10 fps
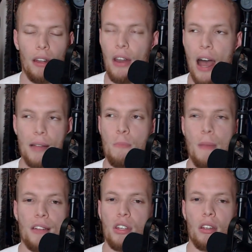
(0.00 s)
Not to
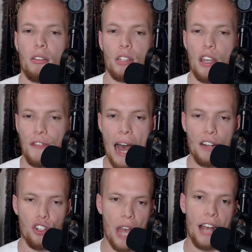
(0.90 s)
mention, you've
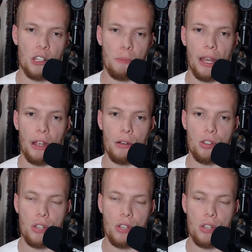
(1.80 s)
got Jags players